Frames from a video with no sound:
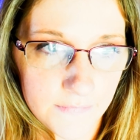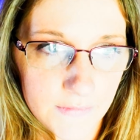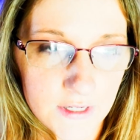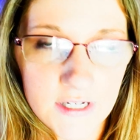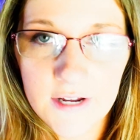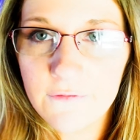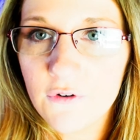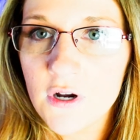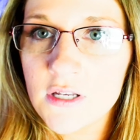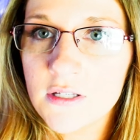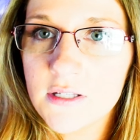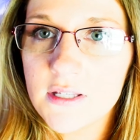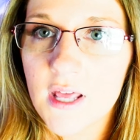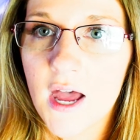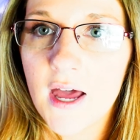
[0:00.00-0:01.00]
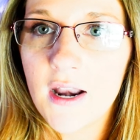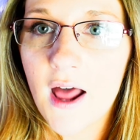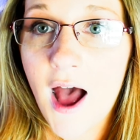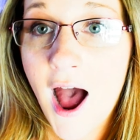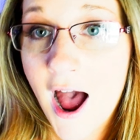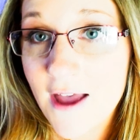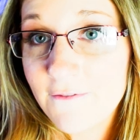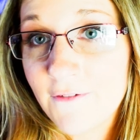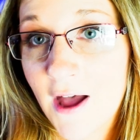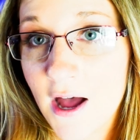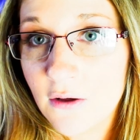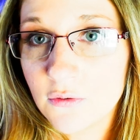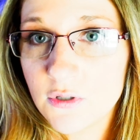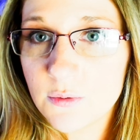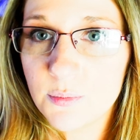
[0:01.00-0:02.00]
the difference that I
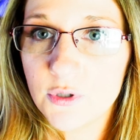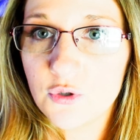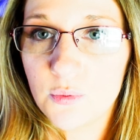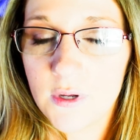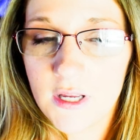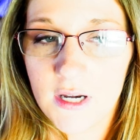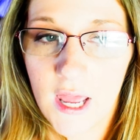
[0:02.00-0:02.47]
found between